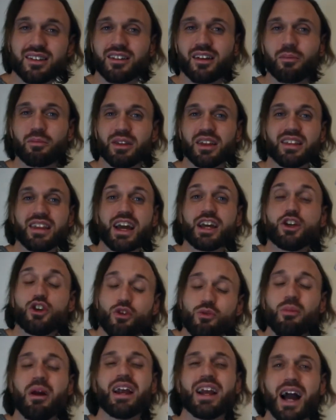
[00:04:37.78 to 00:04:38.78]
in something that
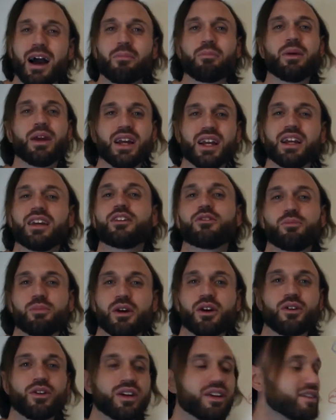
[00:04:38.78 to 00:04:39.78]
you may not be
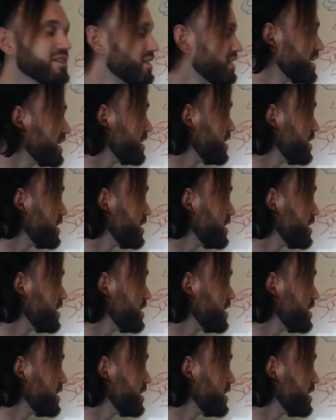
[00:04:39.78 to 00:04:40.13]
experienced